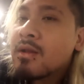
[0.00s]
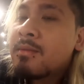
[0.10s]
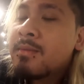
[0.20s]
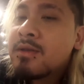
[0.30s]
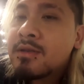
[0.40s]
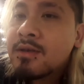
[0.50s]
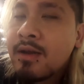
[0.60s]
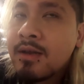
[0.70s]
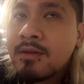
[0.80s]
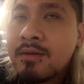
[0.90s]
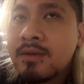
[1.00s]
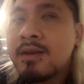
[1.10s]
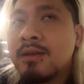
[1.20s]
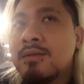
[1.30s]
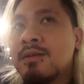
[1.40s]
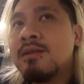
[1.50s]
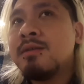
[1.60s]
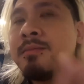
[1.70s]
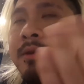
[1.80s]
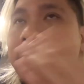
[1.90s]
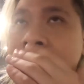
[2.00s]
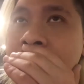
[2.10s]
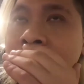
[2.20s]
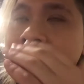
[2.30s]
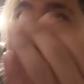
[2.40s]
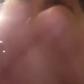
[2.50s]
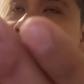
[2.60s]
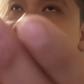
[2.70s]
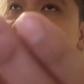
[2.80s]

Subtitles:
let me just get into the technology bit. So they do